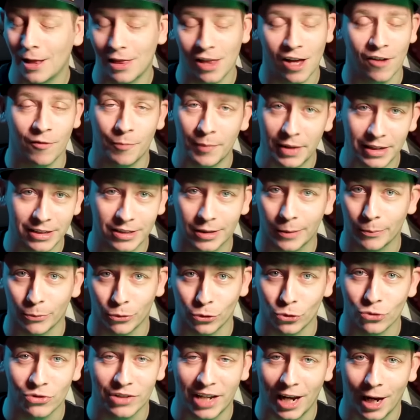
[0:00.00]
love me some
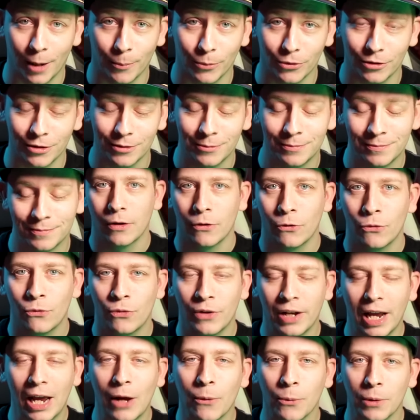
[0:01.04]
Bruce Campbell.
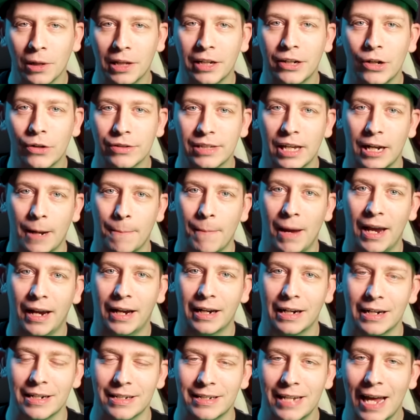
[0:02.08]
Fede really knows how to make
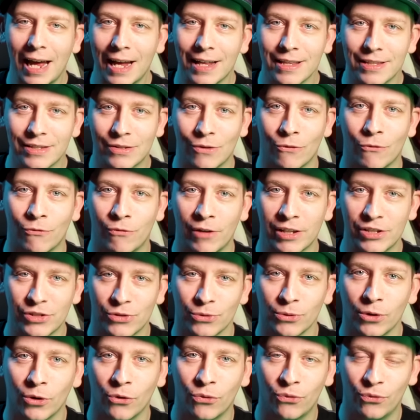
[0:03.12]
an intense,
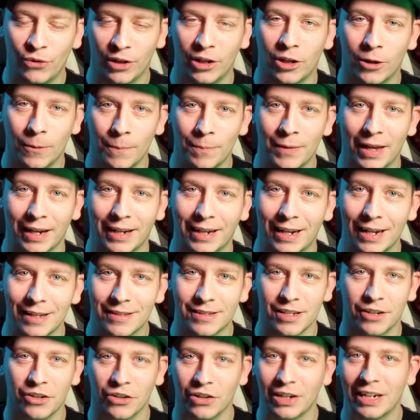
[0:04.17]
visceral film that
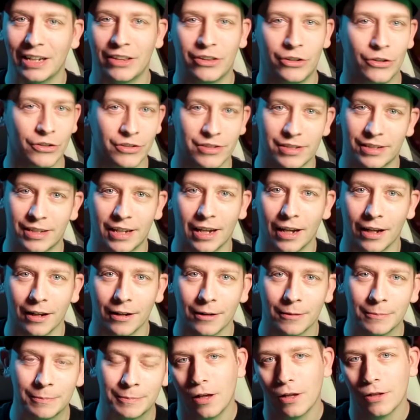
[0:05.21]
gets underneath your
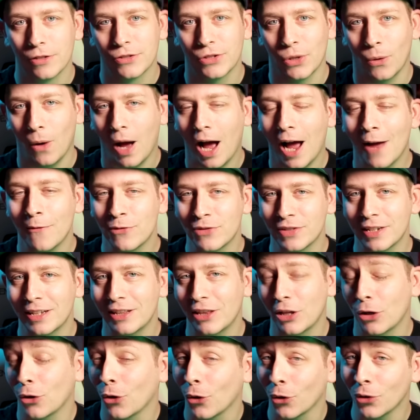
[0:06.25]
skin. So I've seen
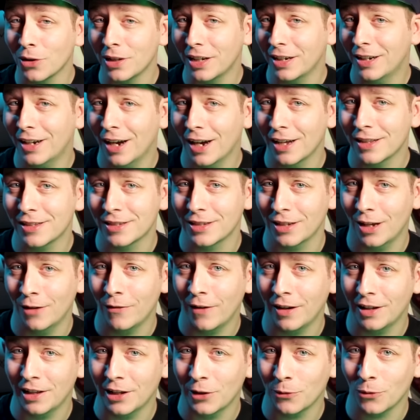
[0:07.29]
the early cuts of
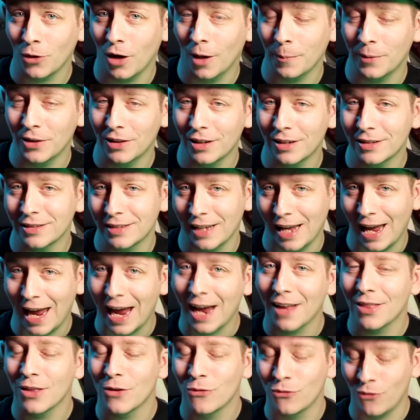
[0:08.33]
Alien Romulus
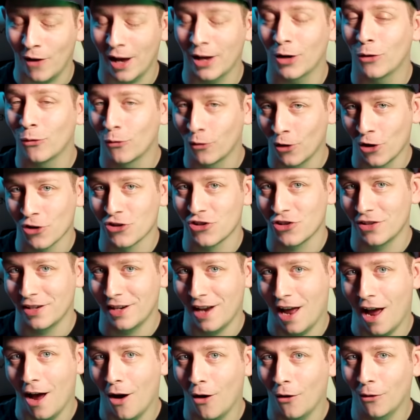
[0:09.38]
and the final version
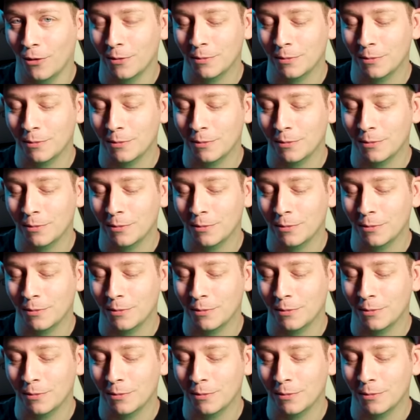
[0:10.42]
now.